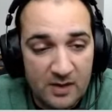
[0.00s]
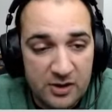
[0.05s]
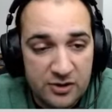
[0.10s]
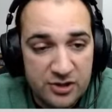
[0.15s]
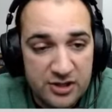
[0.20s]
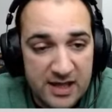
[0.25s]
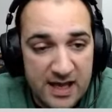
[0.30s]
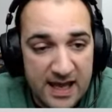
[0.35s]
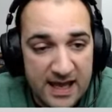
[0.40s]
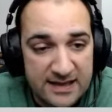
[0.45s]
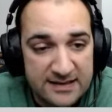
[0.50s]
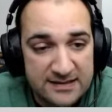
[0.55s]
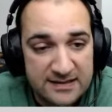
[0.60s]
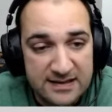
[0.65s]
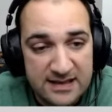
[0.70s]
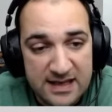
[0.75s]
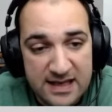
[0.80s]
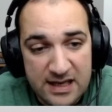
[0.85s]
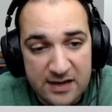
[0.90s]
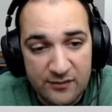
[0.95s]
She has
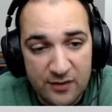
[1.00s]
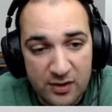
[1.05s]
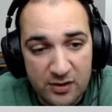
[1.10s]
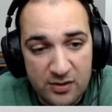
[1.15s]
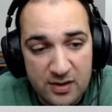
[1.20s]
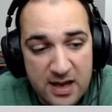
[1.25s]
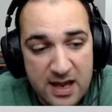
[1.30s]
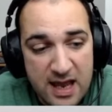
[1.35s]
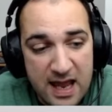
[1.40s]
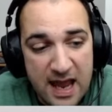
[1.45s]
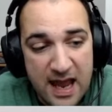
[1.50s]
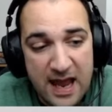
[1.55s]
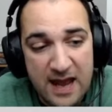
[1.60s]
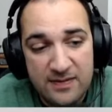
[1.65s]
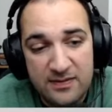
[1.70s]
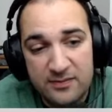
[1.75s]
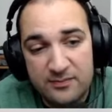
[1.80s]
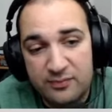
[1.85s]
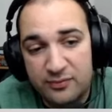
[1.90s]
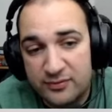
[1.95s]
the Hero
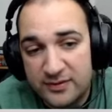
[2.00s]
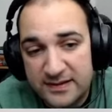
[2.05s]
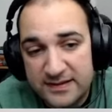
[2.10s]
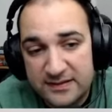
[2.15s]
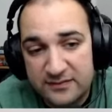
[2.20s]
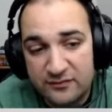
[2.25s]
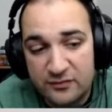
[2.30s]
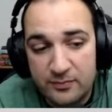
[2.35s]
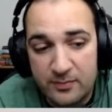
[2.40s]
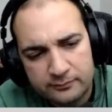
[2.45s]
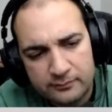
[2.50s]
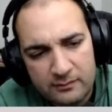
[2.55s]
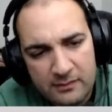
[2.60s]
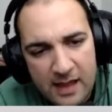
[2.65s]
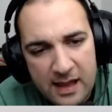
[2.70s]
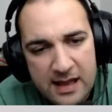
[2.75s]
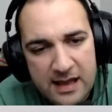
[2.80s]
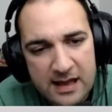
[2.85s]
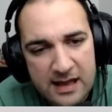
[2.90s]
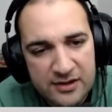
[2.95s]
and the Priest Remark.
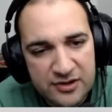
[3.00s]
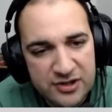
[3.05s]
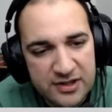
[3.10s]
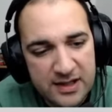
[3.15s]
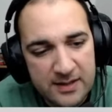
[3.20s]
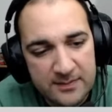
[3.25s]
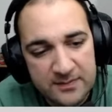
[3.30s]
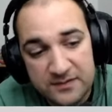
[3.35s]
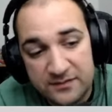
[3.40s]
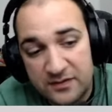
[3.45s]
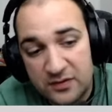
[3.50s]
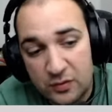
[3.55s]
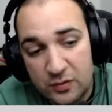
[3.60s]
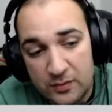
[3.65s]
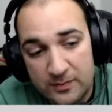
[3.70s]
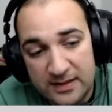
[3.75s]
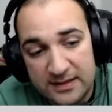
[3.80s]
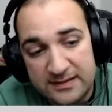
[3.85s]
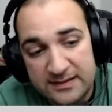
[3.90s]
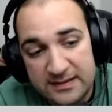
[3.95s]
She comes with 2
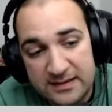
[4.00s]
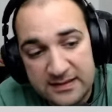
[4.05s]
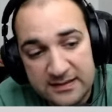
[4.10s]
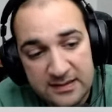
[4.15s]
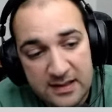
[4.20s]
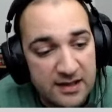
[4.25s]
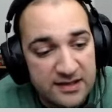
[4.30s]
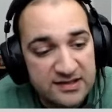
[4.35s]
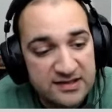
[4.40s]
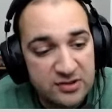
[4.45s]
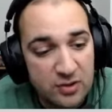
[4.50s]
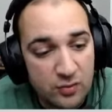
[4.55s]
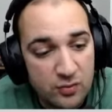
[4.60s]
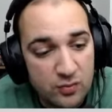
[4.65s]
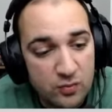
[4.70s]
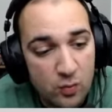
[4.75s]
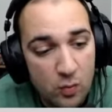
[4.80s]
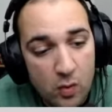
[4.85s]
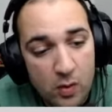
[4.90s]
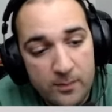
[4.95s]
abilities,
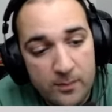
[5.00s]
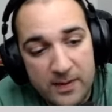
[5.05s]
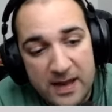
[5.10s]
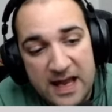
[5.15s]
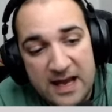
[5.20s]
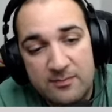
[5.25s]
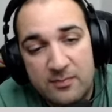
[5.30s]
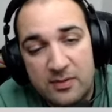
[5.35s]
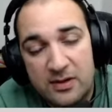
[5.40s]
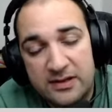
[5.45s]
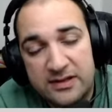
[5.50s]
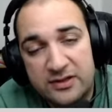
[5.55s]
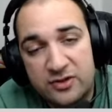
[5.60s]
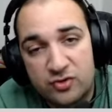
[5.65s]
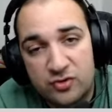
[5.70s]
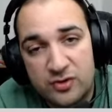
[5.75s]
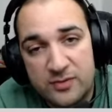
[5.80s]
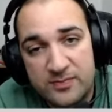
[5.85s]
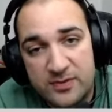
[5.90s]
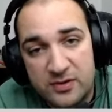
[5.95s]
Stone Warp and Bloody
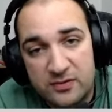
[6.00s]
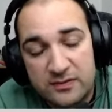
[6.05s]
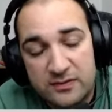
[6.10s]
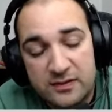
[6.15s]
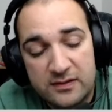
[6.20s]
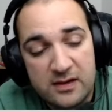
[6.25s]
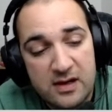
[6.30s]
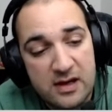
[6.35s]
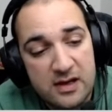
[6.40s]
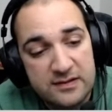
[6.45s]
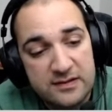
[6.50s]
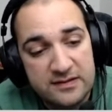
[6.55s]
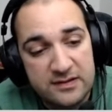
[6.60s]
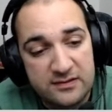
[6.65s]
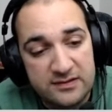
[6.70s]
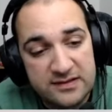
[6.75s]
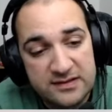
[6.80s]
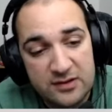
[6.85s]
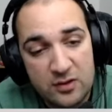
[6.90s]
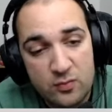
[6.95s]
Tribute. So
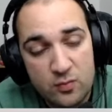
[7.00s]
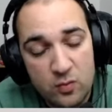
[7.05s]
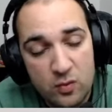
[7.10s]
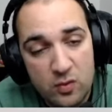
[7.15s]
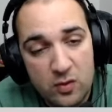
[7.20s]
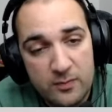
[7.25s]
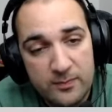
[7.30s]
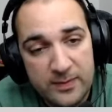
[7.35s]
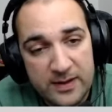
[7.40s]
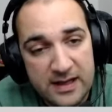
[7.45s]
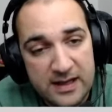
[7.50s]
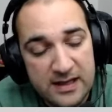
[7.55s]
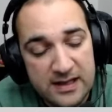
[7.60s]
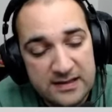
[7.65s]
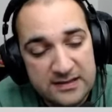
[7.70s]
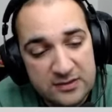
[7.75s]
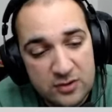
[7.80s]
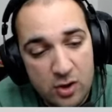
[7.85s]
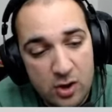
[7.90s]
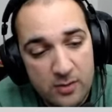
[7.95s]
Stone Warp
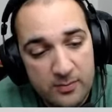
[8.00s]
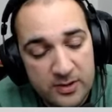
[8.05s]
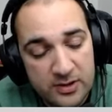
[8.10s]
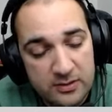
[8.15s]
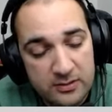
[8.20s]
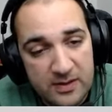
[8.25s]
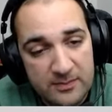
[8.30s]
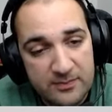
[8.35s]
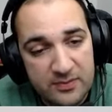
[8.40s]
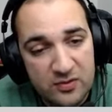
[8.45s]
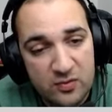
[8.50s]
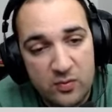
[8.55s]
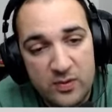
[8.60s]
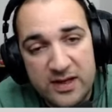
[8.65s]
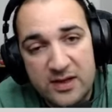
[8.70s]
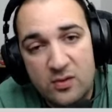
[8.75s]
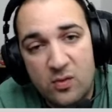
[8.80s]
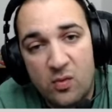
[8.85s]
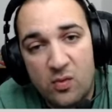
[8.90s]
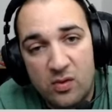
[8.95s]
is common
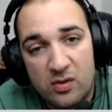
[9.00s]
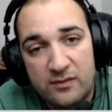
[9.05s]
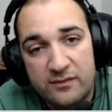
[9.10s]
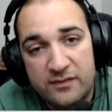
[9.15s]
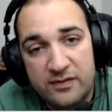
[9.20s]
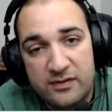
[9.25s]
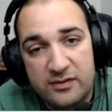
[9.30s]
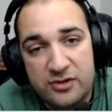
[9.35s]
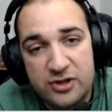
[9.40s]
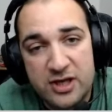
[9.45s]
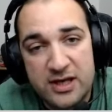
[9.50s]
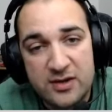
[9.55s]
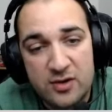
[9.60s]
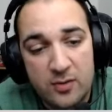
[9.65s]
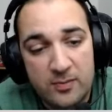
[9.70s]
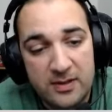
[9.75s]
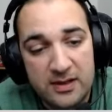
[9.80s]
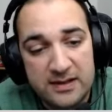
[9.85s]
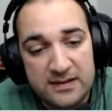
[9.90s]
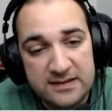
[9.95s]
between all of the Jade
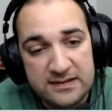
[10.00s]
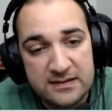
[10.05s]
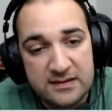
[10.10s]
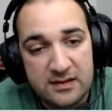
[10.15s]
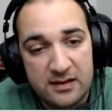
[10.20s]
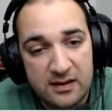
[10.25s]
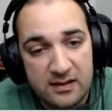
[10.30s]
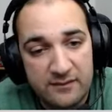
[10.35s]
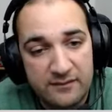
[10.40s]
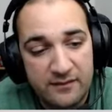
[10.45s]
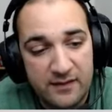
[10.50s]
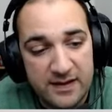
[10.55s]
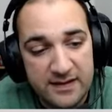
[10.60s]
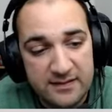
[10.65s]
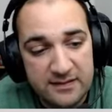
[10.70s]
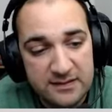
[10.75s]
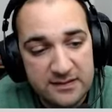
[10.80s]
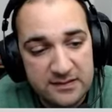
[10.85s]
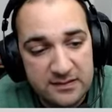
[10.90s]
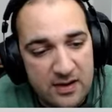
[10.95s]
Obelisk
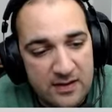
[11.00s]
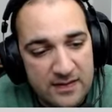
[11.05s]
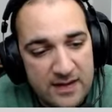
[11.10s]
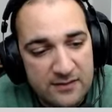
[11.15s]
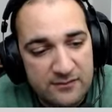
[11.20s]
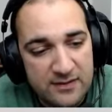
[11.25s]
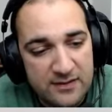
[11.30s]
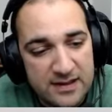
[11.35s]
fighters, and that